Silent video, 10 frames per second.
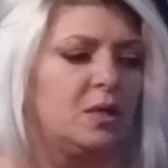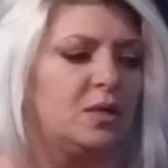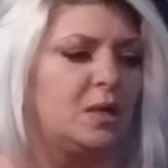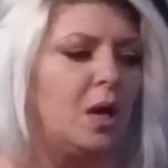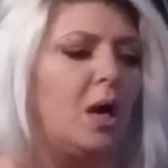
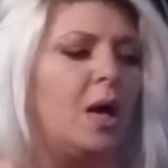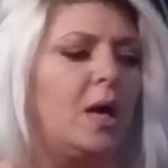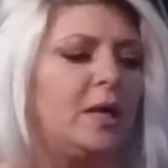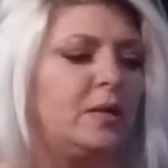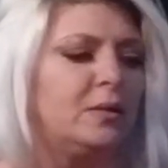Good
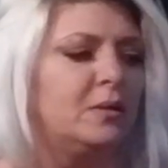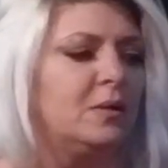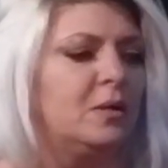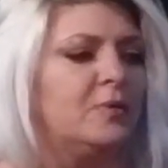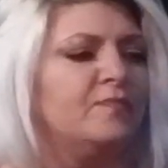God.
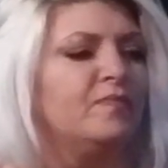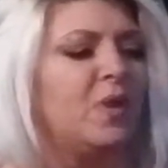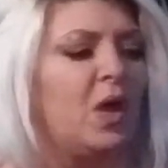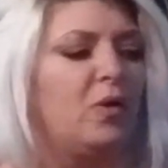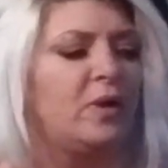
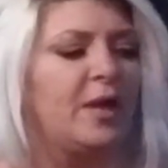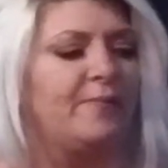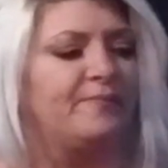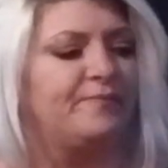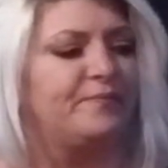Okay.
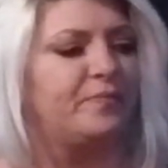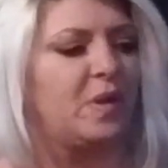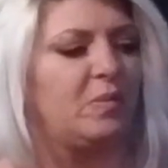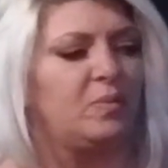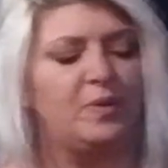
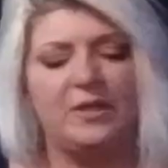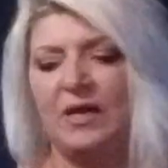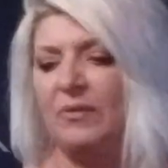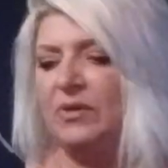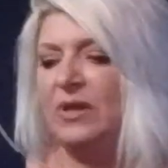I'm going to put
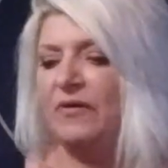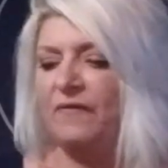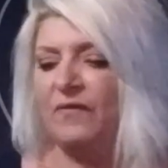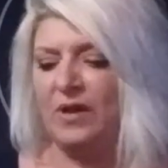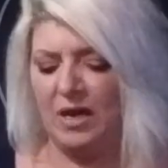that one there
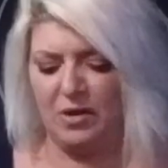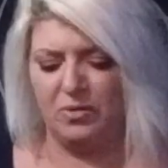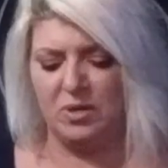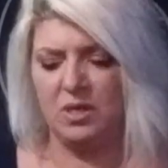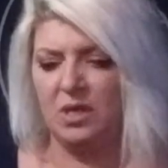for now.
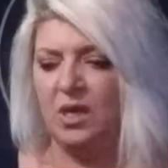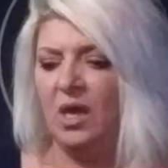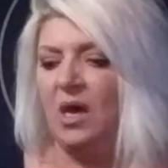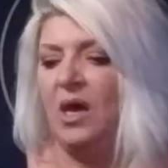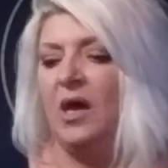
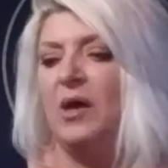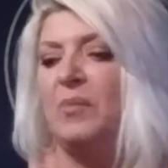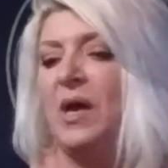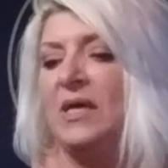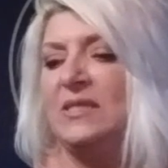
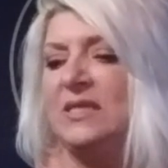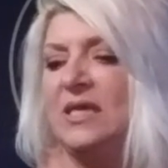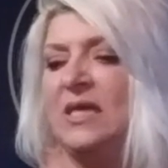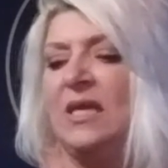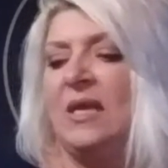I
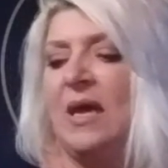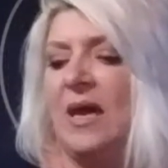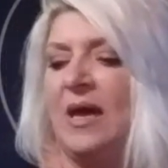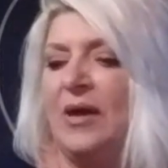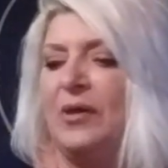did
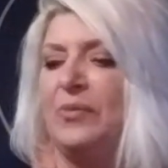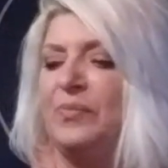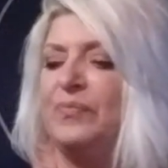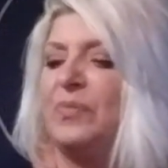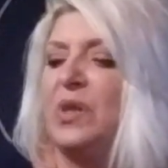
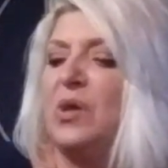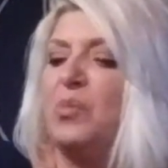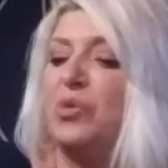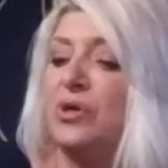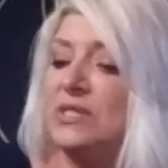
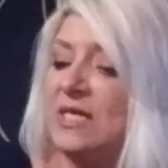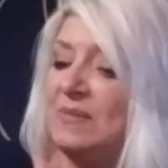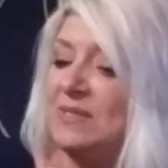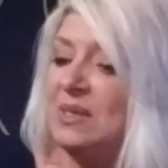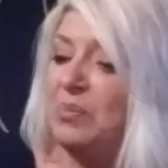print
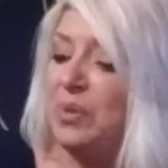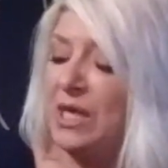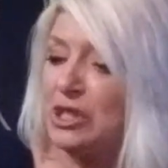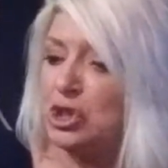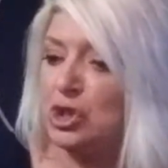up some
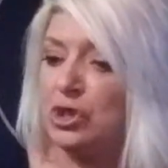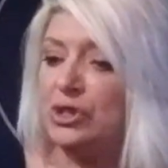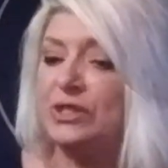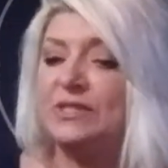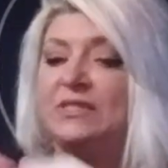
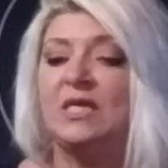pictures.